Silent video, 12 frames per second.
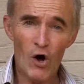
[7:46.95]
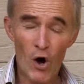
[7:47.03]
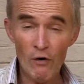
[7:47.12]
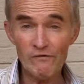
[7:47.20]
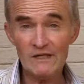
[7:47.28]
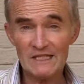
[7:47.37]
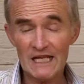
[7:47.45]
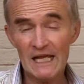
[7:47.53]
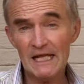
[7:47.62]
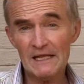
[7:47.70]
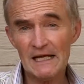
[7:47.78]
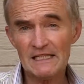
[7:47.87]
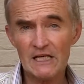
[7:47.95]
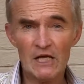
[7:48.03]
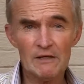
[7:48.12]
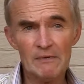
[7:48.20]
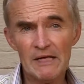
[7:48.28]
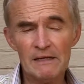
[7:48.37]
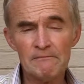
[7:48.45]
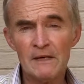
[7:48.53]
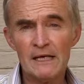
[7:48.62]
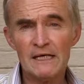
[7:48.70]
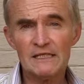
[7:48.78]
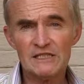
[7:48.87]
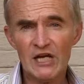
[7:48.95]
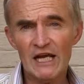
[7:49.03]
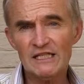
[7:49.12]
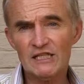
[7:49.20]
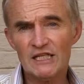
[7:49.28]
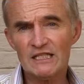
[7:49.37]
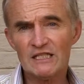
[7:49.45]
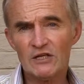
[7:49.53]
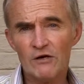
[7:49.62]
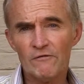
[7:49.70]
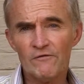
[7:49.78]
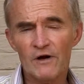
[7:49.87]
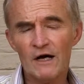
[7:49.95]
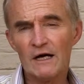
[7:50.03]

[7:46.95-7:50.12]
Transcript: Obviously, there's going to be changes of